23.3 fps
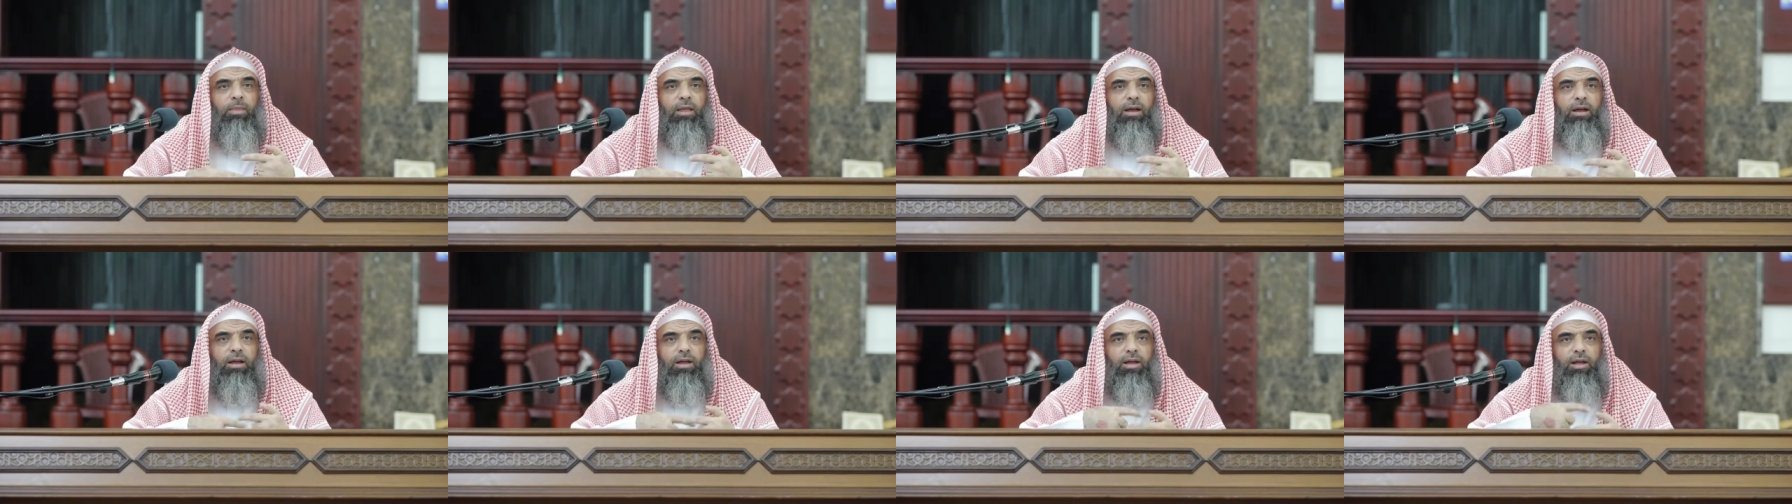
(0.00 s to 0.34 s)

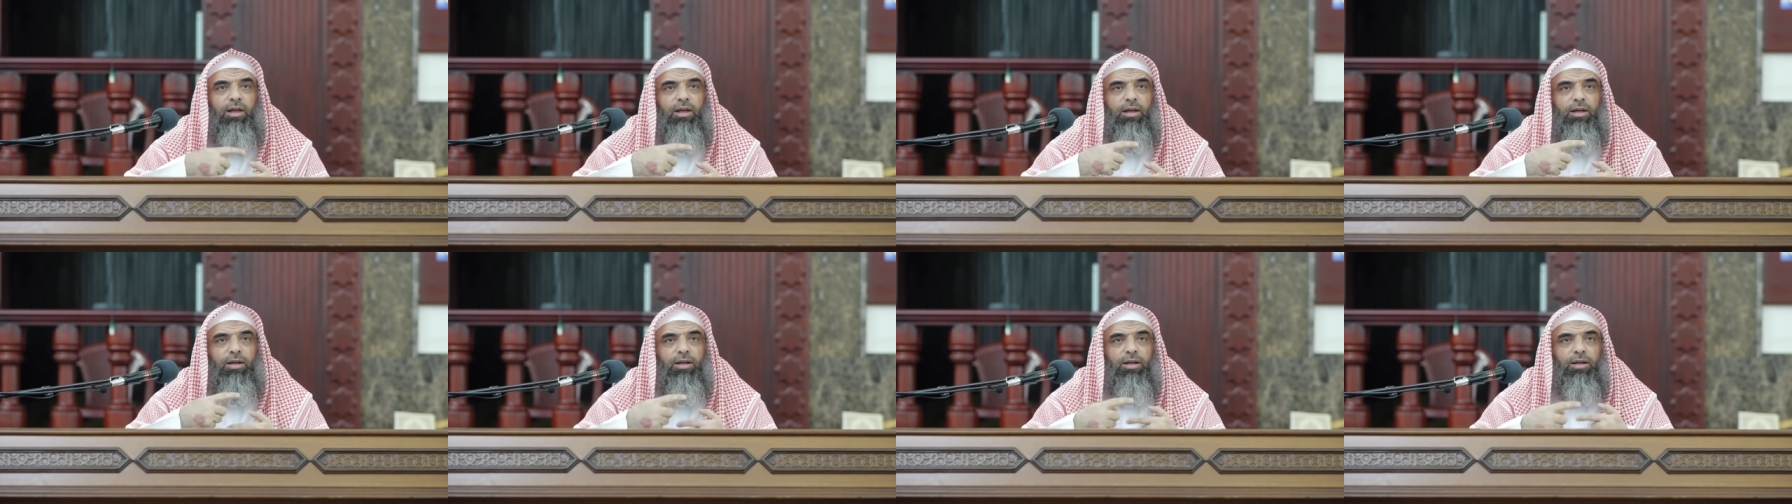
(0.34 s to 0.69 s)

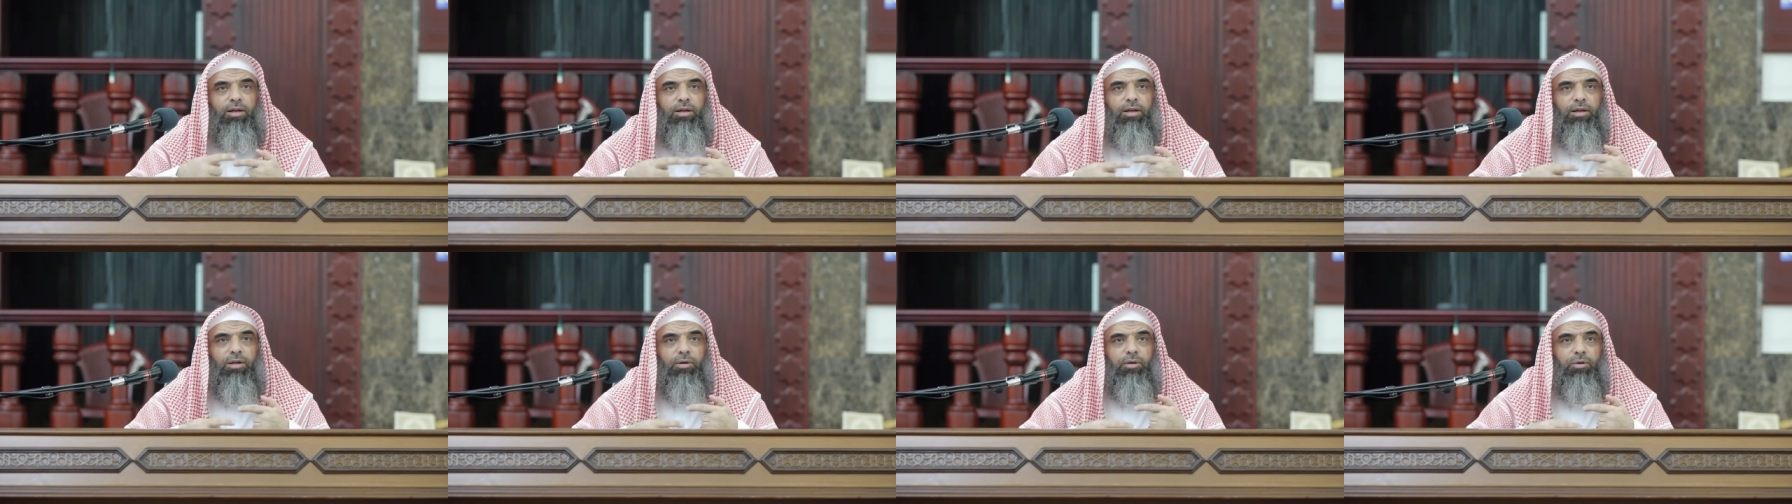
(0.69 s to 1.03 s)

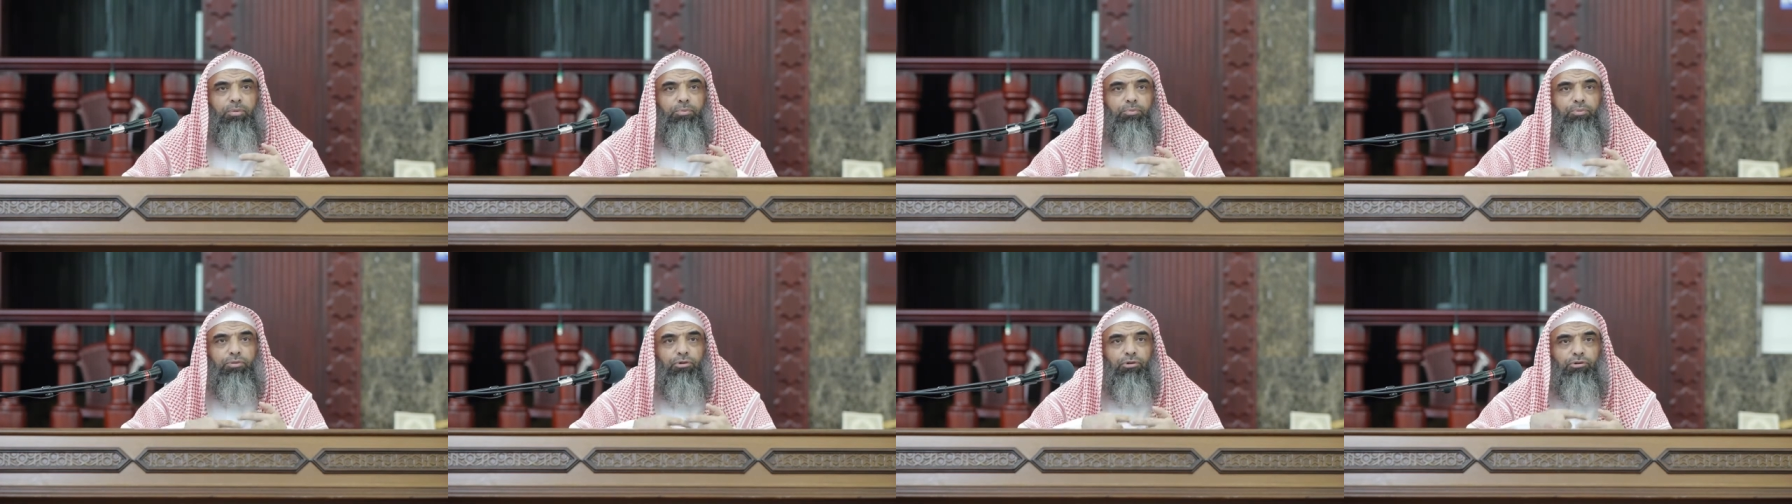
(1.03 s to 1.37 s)
uh,
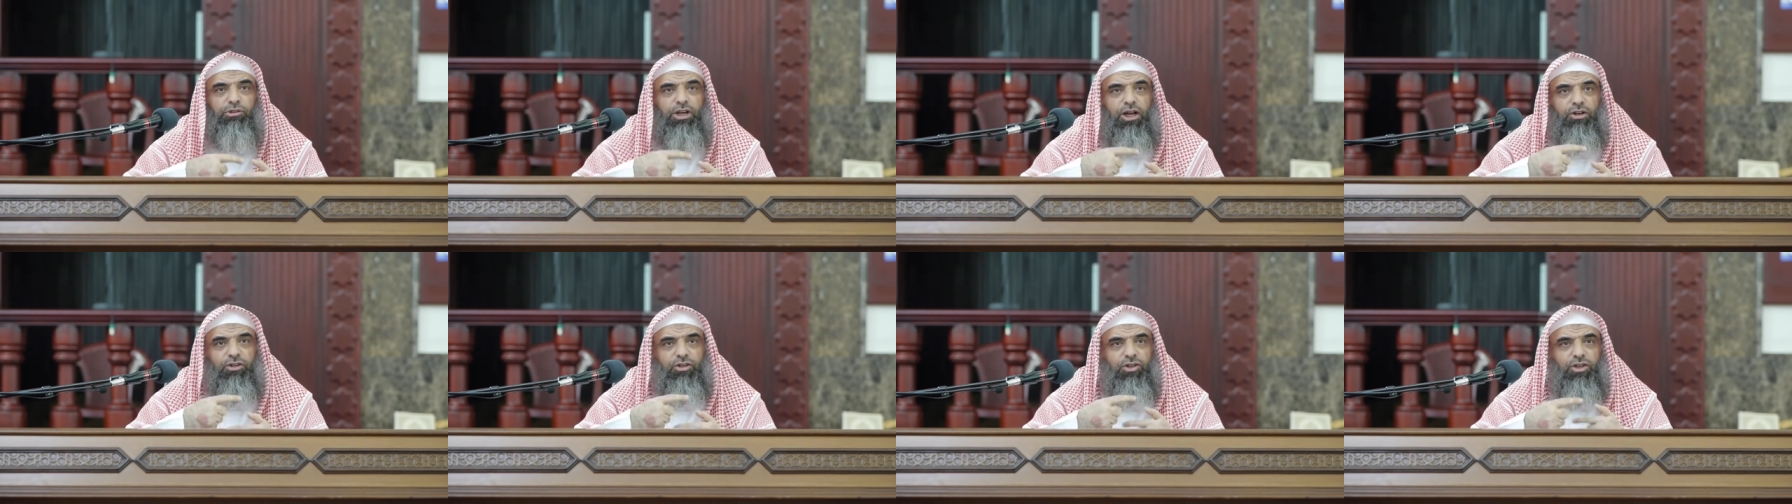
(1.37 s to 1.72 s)

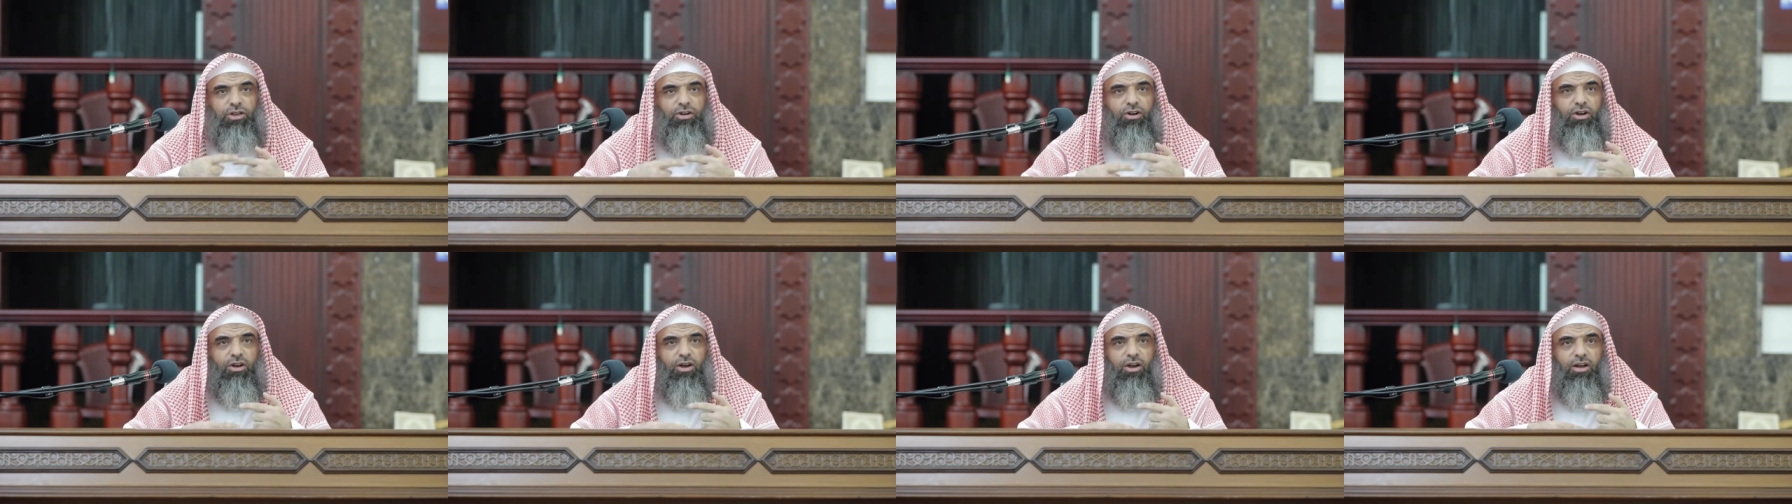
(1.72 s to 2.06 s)

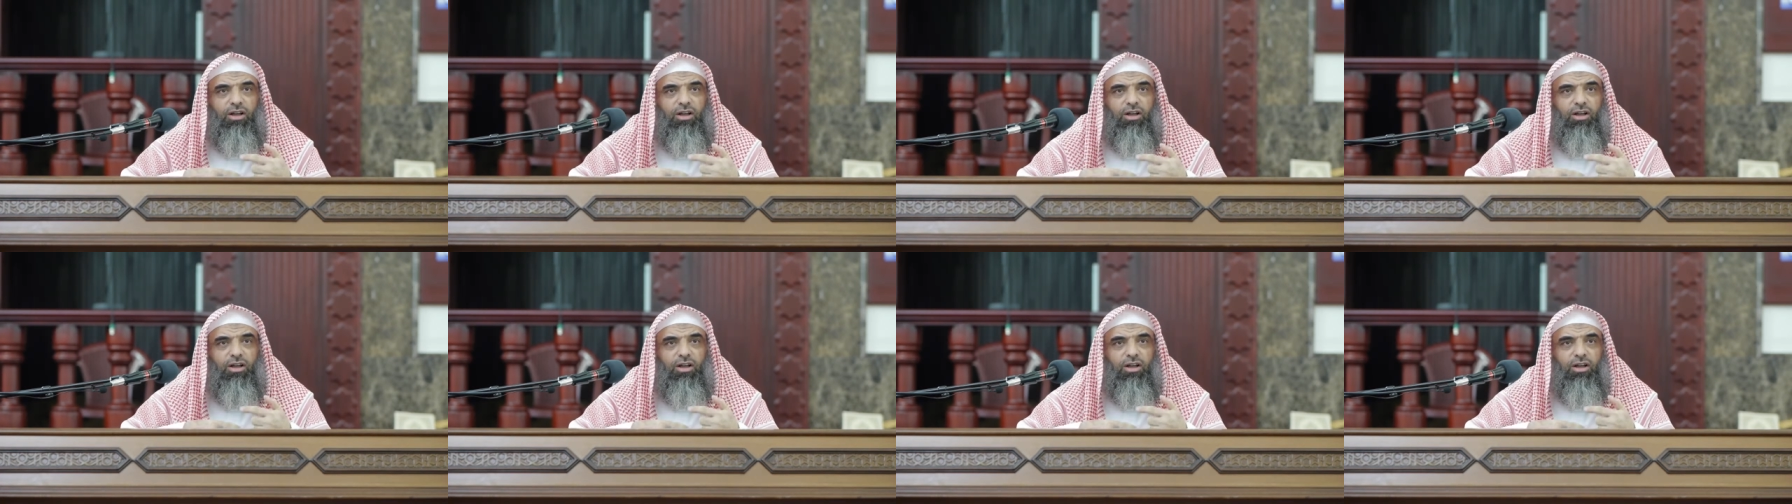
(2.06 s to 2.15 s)
production